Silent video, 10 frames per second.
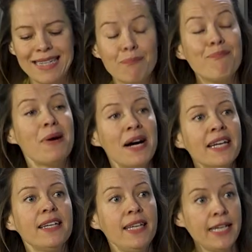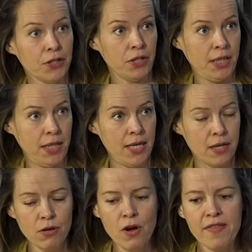some pioneers
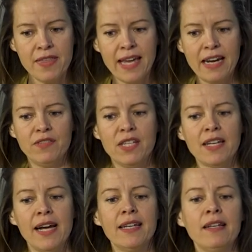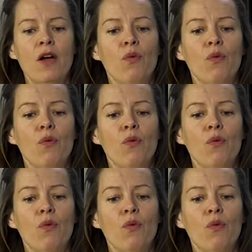here that have decided